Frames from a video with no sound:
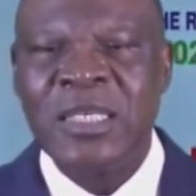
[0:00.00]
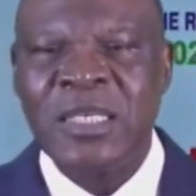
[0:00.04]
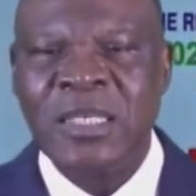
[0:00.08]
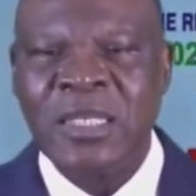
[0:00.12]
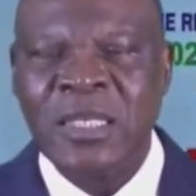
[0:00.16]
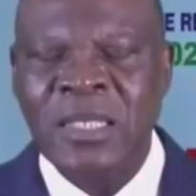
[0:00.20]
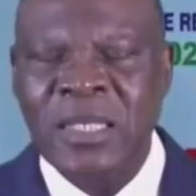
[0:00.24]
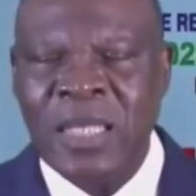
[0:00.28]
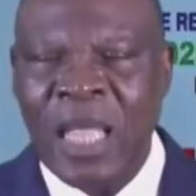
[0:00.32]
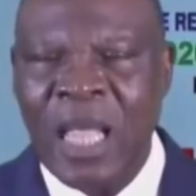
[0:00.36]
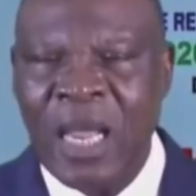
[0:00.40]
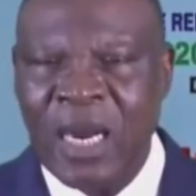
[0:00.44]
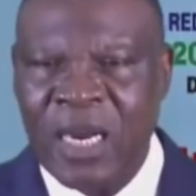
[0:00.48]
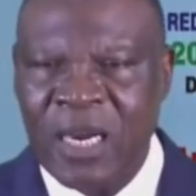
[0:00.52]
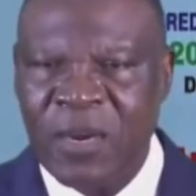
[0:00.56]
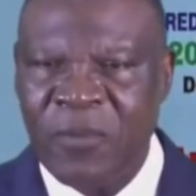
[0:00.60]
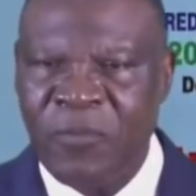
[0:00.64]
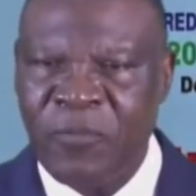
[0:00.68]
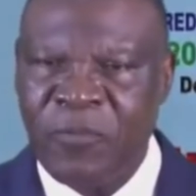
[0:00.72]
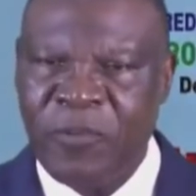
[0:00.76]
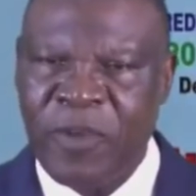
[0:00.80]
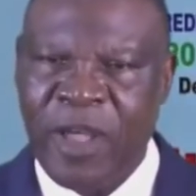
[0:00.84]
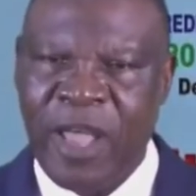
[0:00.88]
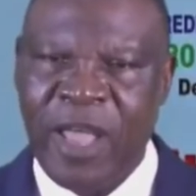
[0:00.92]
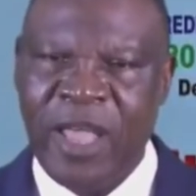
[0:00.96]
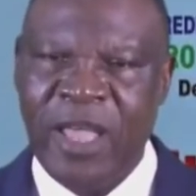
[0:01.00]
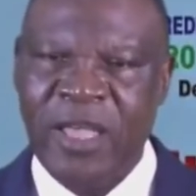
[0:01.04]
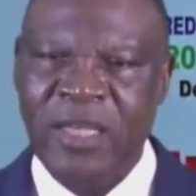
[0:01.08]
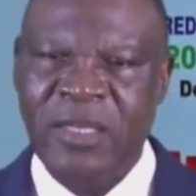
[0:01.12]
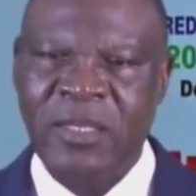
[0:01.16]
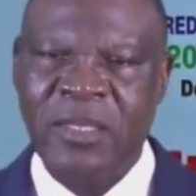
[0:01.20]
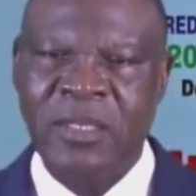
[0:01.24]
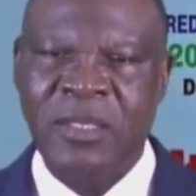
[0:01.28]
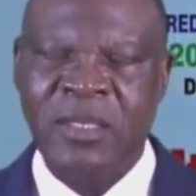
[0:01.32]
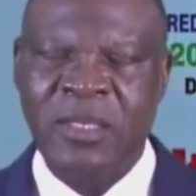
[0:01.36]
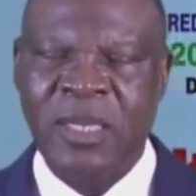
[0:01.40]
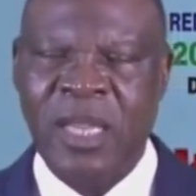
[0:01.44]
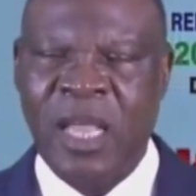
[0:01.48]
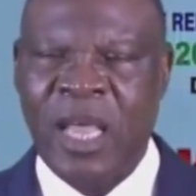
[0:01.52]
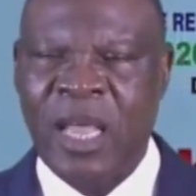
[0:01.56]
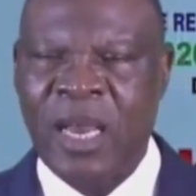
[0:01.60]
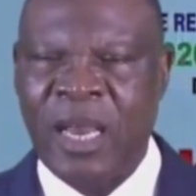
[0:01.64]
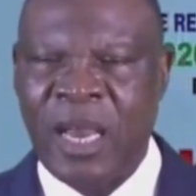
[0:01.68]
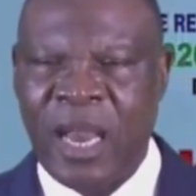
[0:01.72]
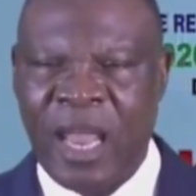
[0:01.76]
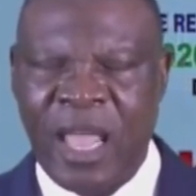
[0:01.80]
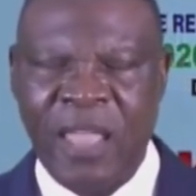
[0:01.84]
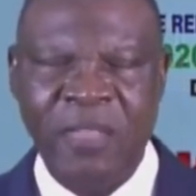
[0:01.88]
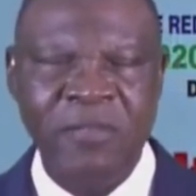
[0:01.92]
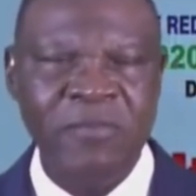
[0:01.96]
sacrificed
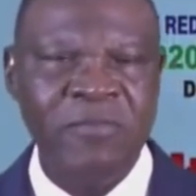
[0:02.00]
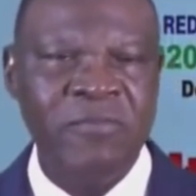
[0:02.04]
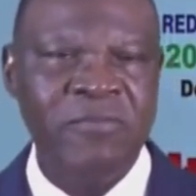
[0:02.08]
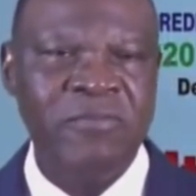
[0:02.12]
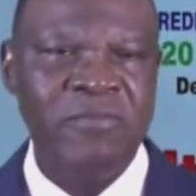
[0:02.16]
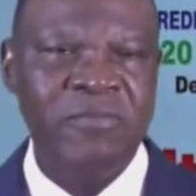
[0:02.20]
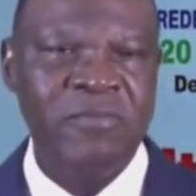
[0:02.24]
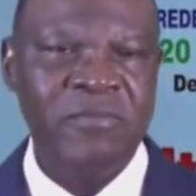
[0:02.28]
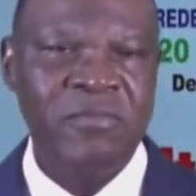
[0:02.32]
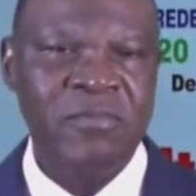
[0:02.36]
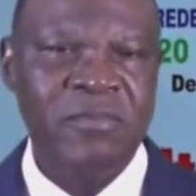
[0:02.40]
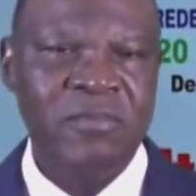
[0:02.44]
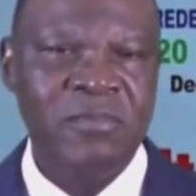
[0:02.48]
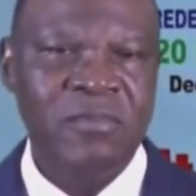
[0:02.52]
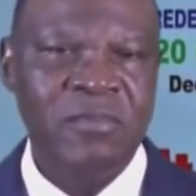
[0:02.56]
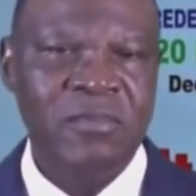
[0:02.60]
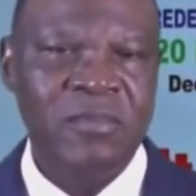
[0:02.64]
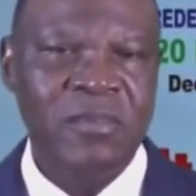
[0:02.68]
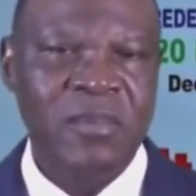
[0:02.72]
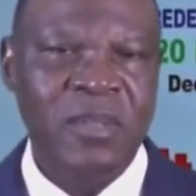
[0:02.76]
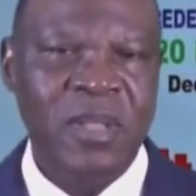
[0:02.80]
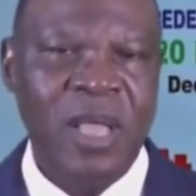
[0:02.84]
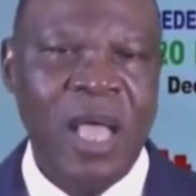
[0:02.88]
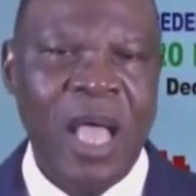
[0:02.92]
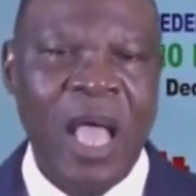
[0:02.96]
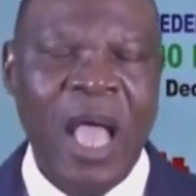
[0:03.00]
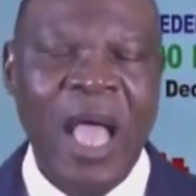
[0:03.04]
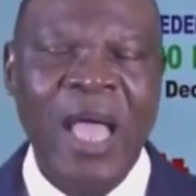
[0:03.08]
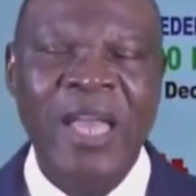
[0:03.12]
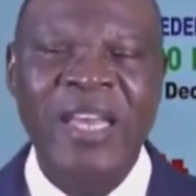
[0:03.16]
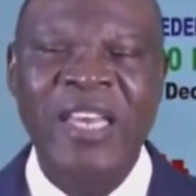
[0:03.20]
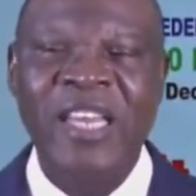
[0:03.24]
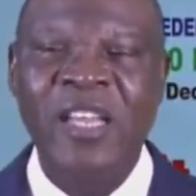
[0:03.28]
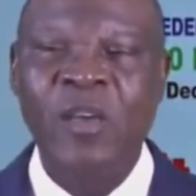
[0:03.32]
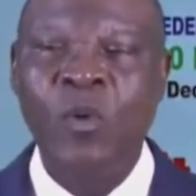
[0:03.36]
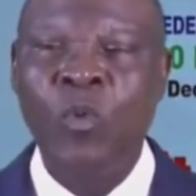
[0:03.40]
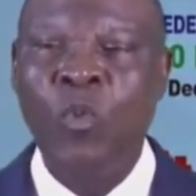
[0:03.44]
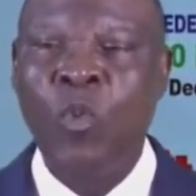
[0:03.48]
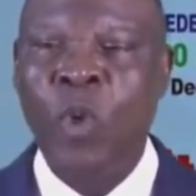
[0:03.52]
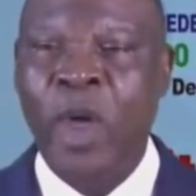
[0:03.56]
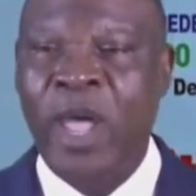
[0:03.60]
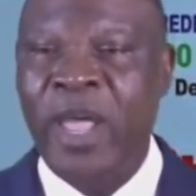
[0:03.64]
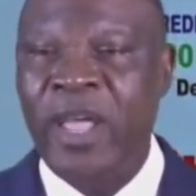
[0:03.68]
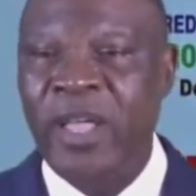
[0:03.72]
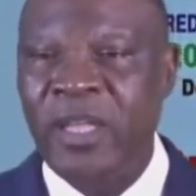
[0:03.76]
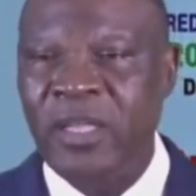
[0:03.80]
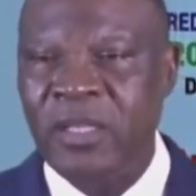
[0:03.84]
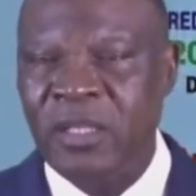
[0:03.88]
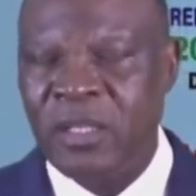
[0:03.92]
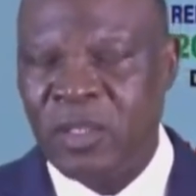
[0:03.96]
their life and they
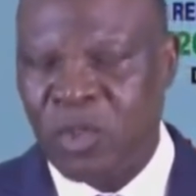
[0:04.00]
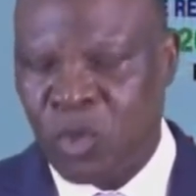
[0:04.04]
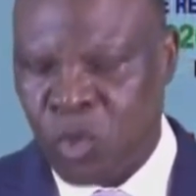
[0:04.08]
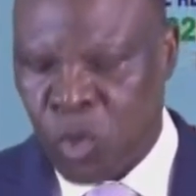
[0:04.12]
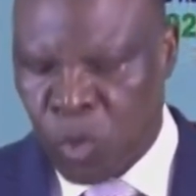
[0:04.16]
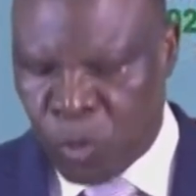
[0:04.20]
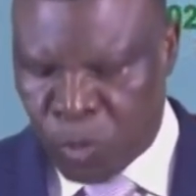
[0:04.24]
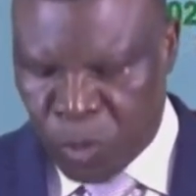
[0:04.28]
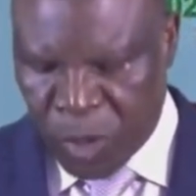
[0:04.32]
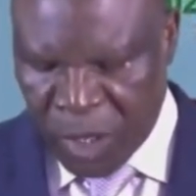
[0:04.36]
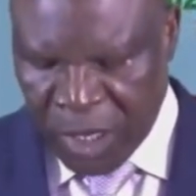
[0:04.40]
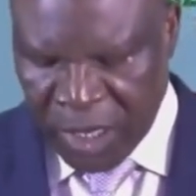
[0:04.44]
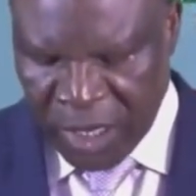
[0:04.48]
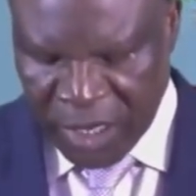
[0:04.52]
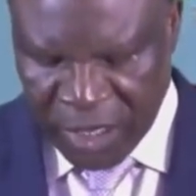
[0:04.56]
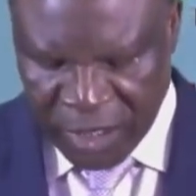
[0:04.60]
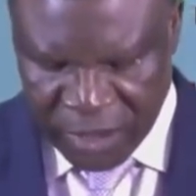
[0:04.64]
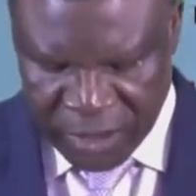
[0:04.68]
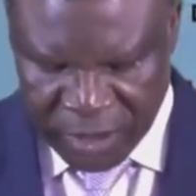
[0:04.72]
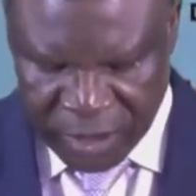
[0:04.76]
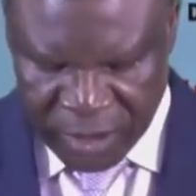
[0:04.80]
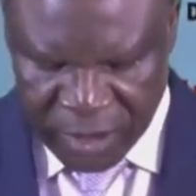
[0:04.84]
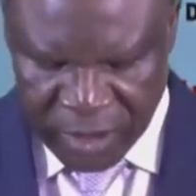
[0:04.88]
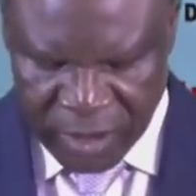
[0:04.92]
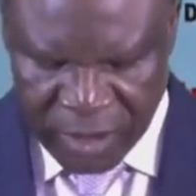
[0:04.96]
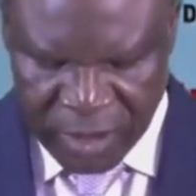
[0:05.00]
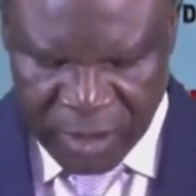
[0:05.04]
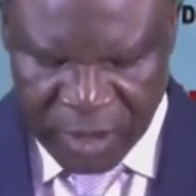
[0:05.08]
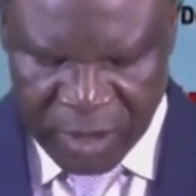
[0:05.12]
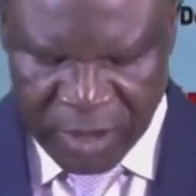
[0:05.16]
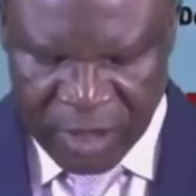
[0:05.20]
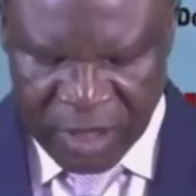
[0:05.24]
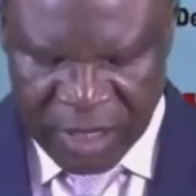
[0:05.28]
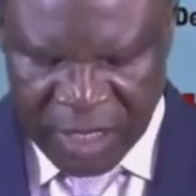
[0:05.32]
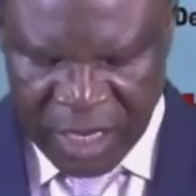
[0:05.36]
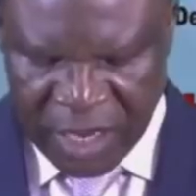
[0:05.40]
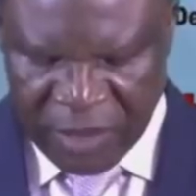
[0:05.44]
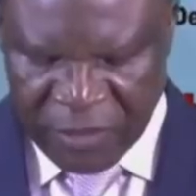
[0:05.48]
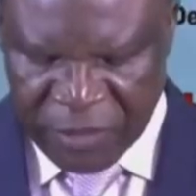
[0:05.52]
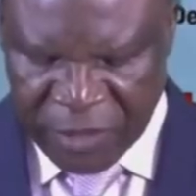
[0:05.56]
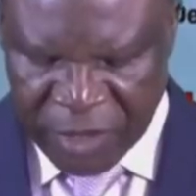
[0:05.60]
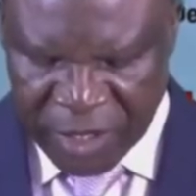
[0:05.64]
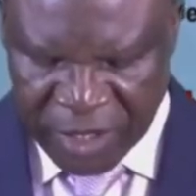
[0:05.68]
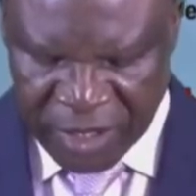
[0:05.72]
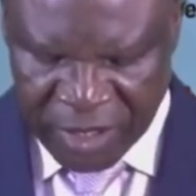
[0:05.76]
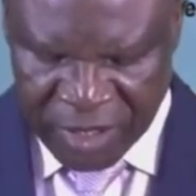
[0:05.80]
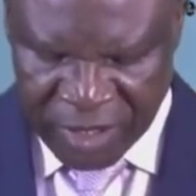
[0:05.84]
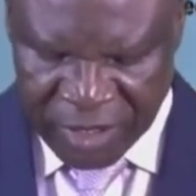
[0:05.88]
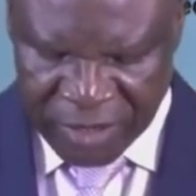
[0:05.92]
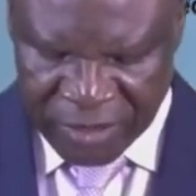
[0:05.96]
went to please
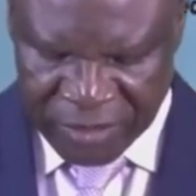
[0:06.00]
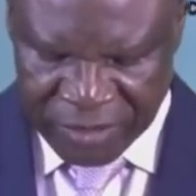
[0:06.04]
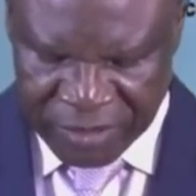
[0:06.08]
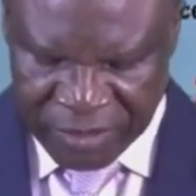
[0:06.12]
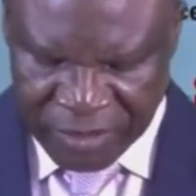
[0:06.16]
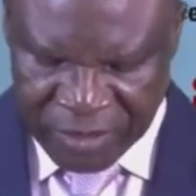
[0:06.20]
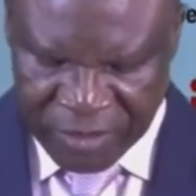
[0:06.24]
David.